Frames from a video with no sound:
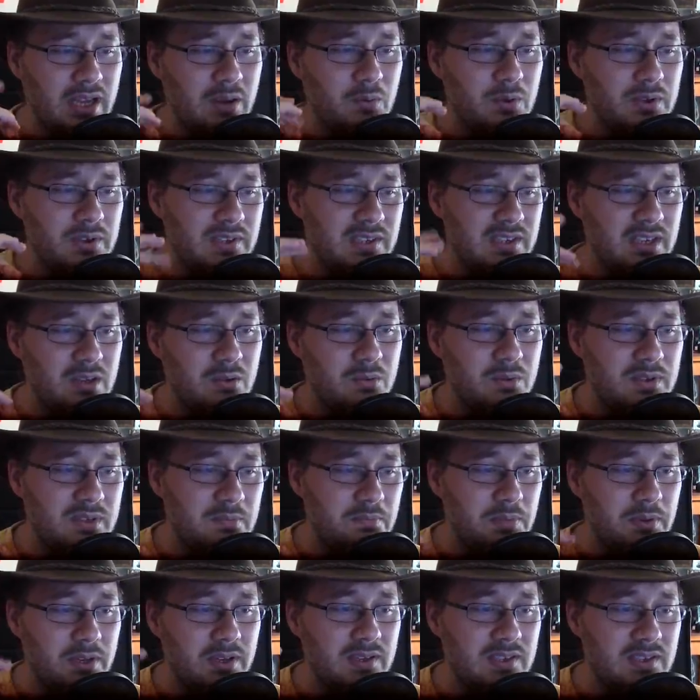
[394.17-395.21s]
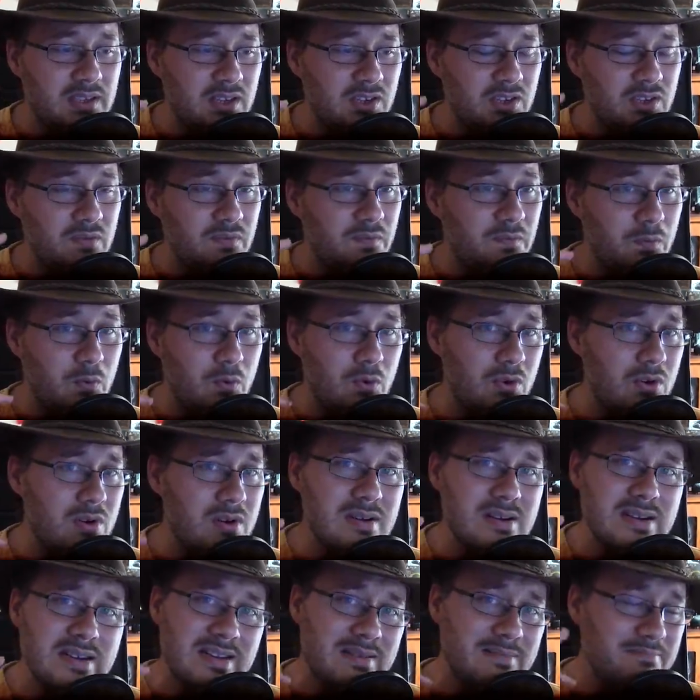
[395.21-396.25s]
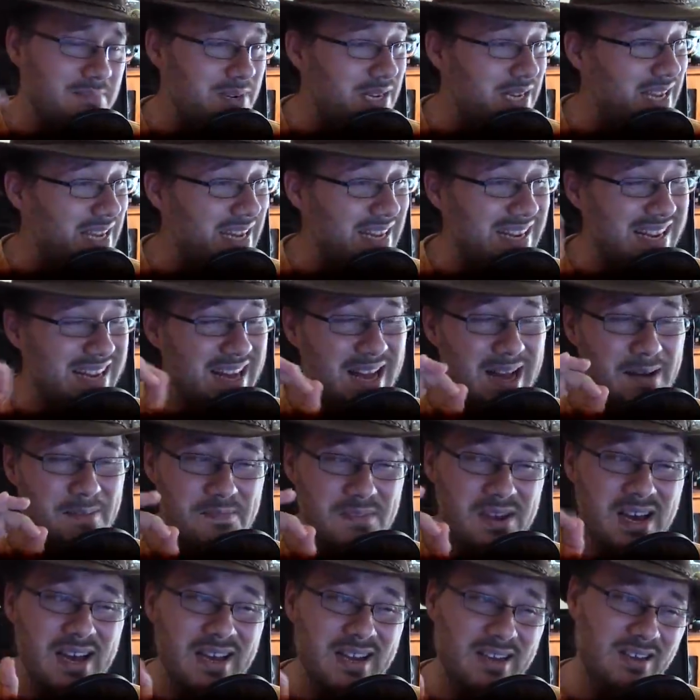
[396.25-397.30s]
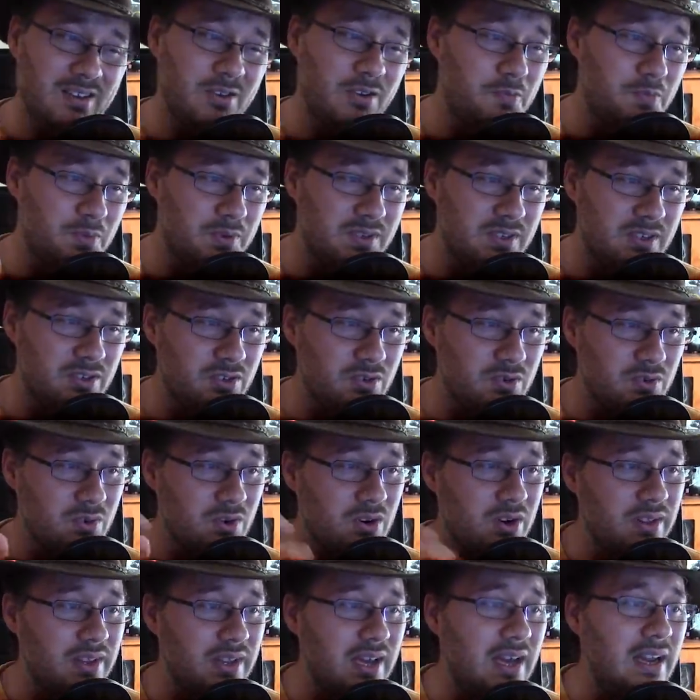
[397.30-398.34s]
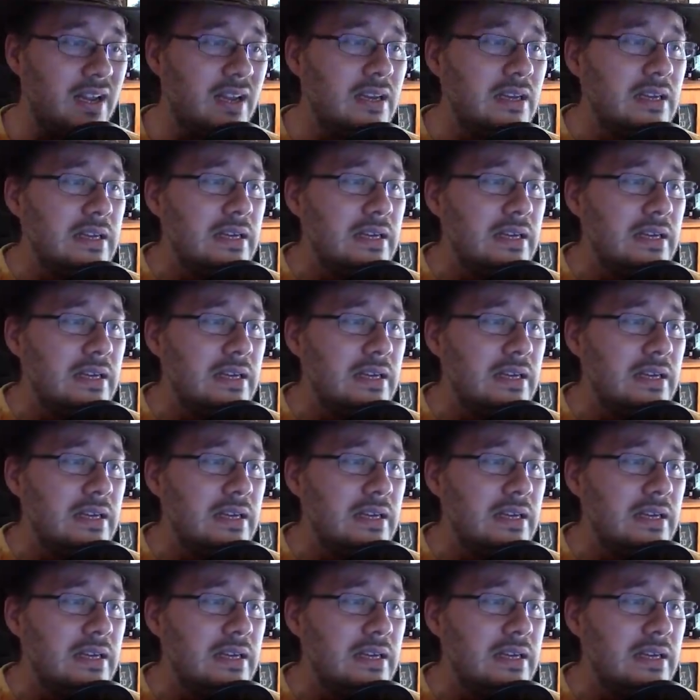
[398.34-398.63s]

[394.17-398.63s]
I want to say it was a PlayStation 4, but again, I'm not 100% sure on that.